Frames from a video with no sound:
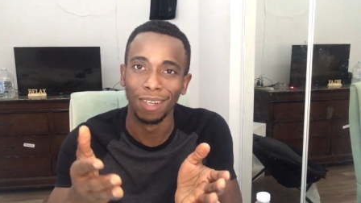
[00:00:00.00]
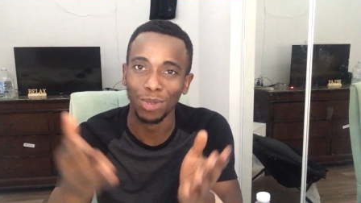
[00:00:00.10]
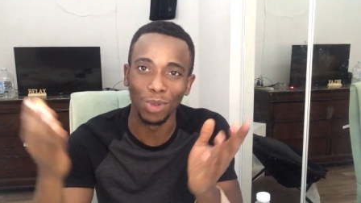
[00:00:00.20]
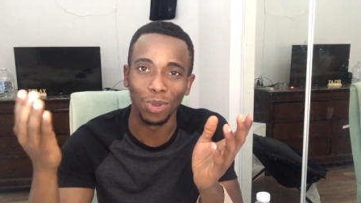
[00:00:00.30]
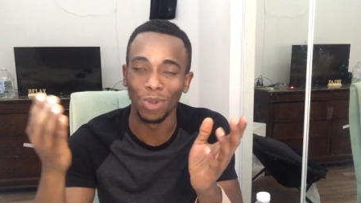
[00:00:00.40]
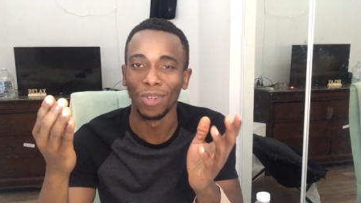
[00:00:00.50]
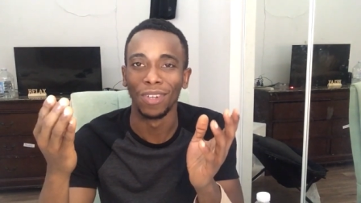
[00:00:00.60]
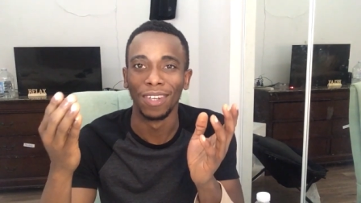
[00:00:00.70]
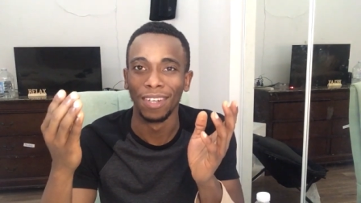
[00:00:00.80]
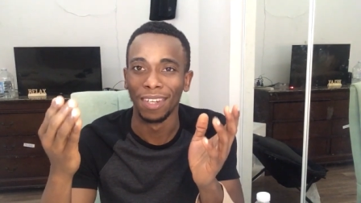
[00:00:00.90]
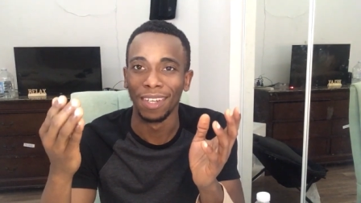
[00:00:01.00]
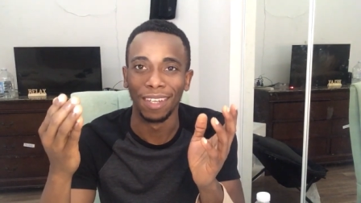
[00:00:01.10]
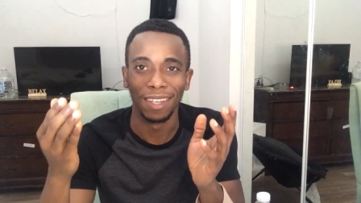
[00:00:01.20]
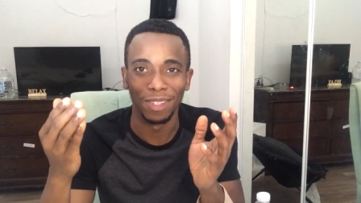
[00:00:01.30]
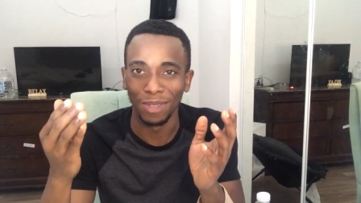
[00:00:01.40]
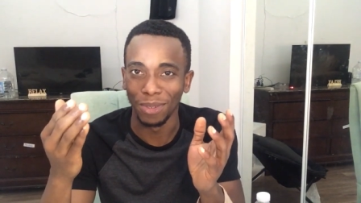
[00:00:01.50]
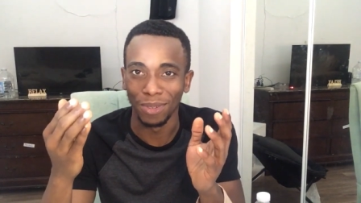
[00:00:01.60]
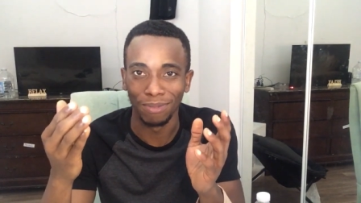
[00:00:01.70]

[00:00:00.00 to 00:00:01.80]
So, you know,